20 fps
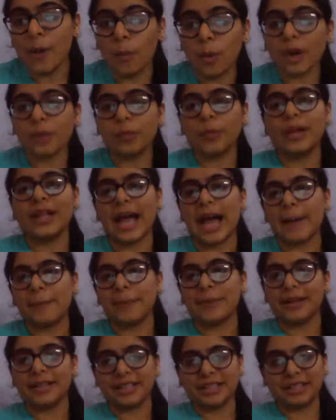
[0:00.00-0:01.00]
What will
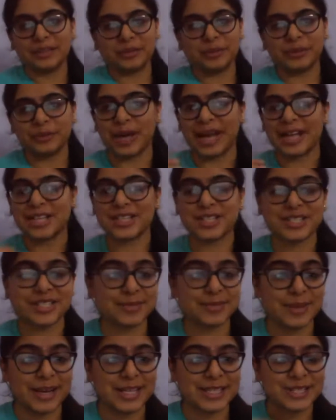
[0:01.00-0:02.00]
happen in the interview? I just
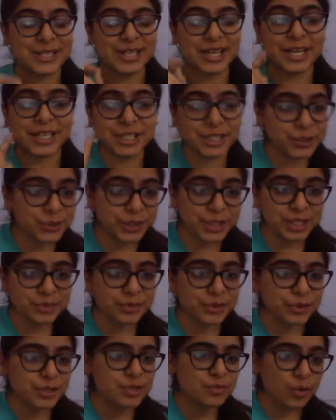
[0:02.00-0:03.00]
explained. So there are 2
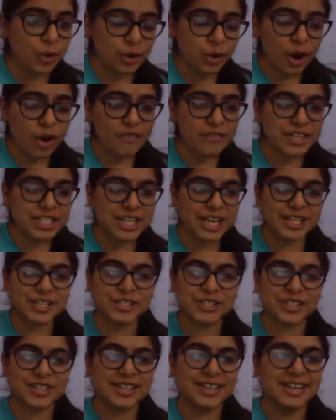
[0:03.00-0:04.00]
interviews, phone
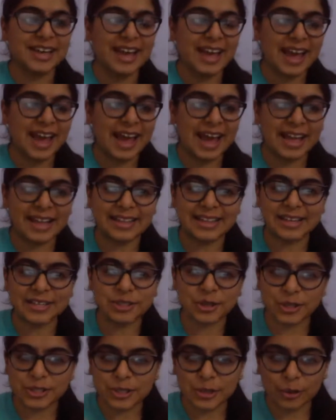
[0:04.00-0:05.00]
conversation, and
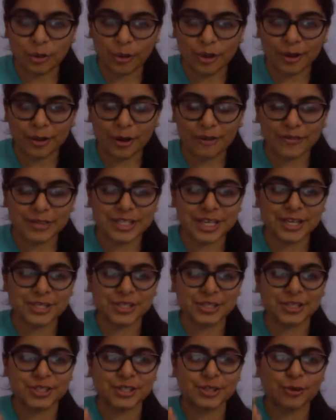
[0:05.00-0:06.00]
there's also coding
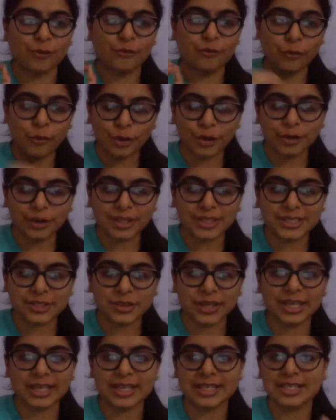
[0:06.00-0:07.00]
conversation. So phone
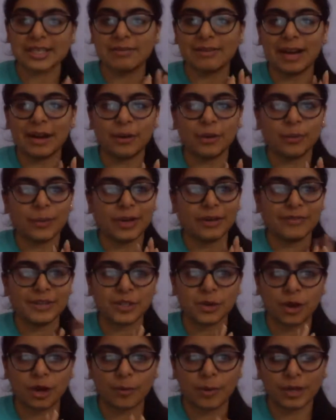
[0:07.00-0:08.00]
screen is around where
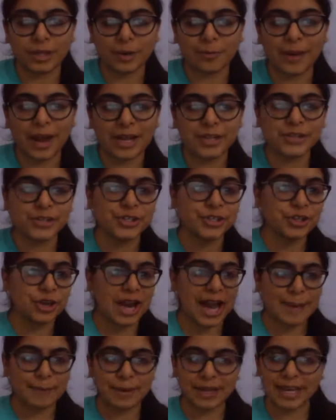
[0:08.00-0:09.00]
we talk about your passion,
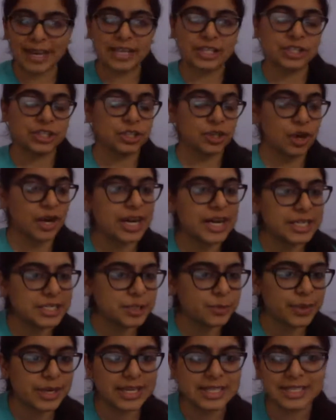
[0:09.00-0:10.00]
your application, your
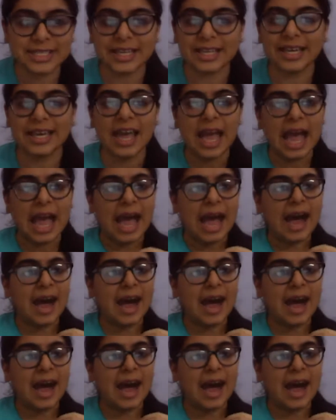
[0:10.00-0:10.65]
eligibility,